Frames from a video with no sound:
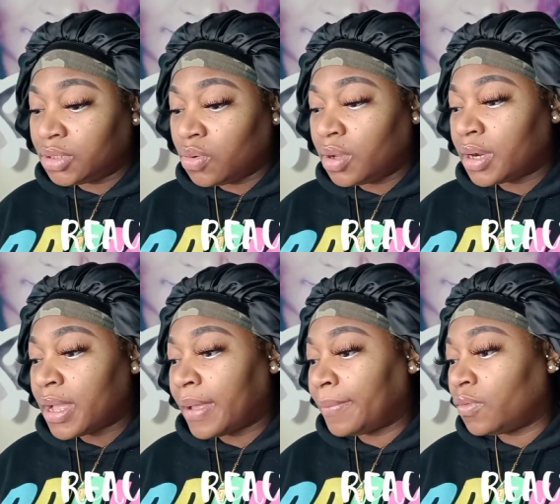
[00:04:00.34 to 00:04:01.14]
in order.
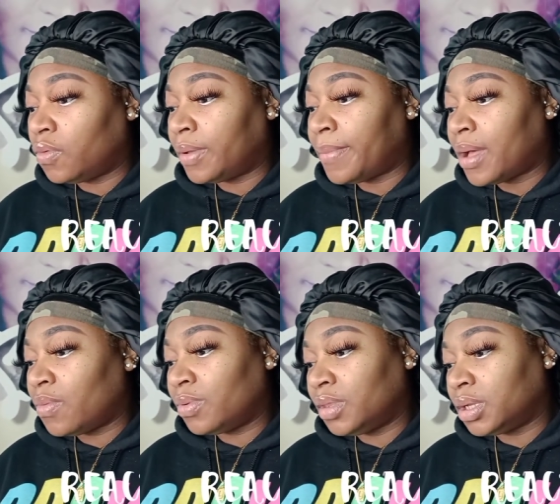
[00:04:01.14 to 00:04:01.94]
I'm going by
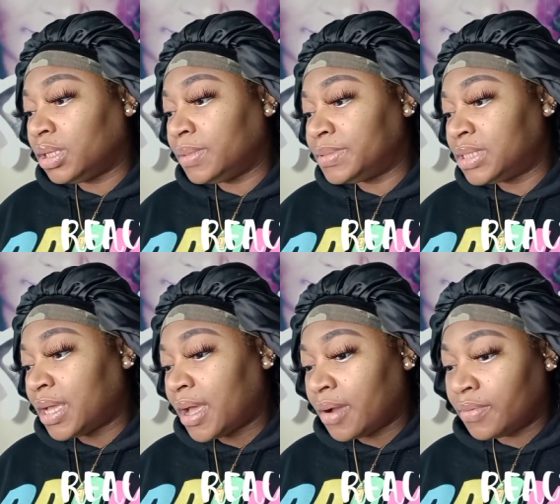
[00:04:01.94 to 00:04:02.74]
with the clips
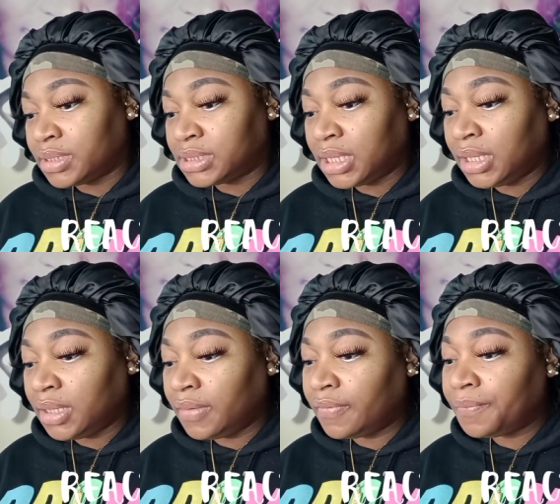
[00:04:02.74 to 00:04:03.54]
that I
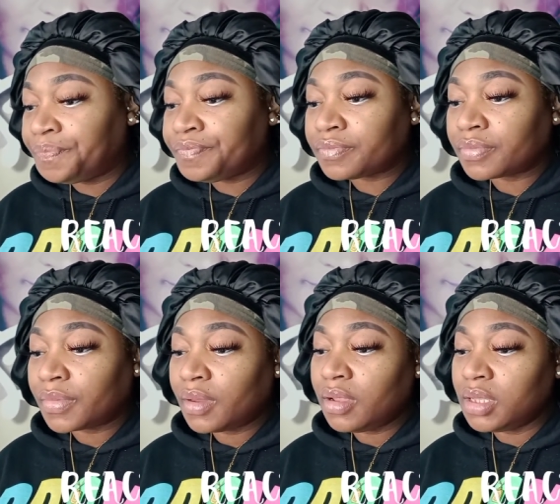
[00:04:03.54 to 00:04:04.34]
received.
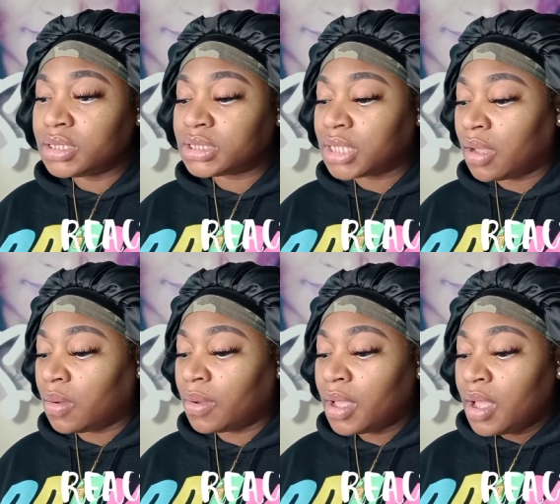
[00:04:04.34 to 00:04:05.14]

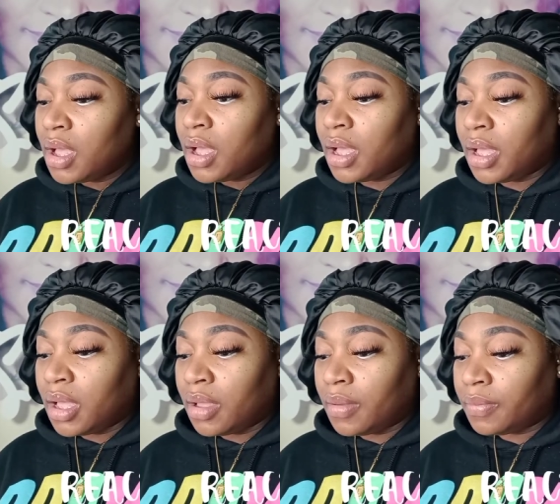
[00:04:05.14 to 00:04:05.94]
So
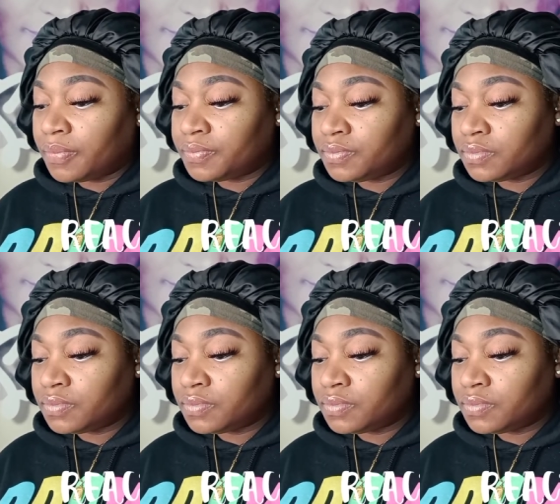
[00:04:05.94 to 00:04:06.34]
um